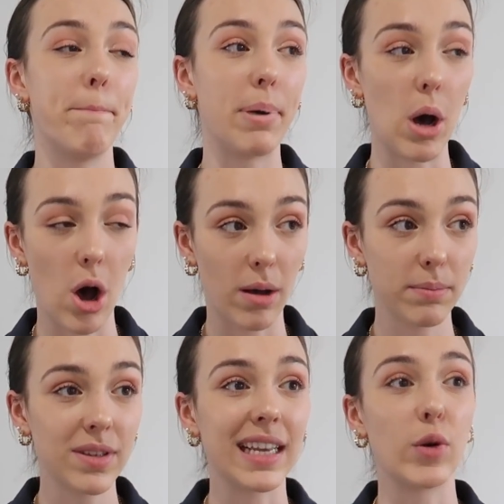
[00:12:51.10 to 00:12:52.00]

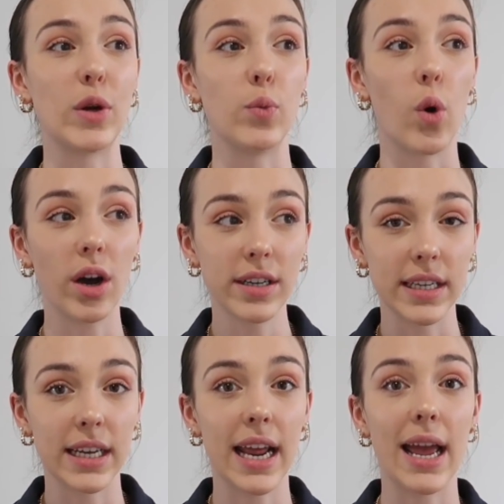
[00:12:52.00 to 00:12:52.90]
bombs, like we walked
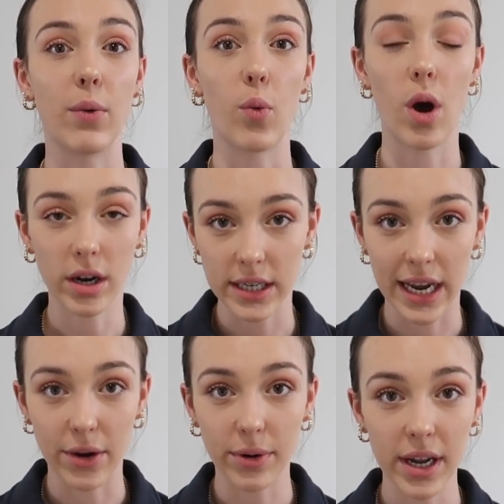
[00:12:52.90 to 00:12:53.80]
in and walked
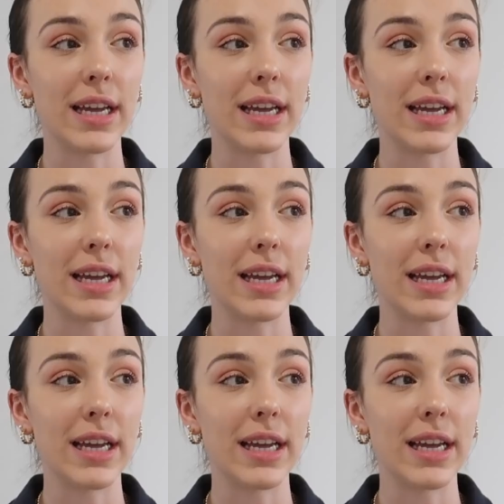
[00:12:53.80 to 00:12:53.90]
out,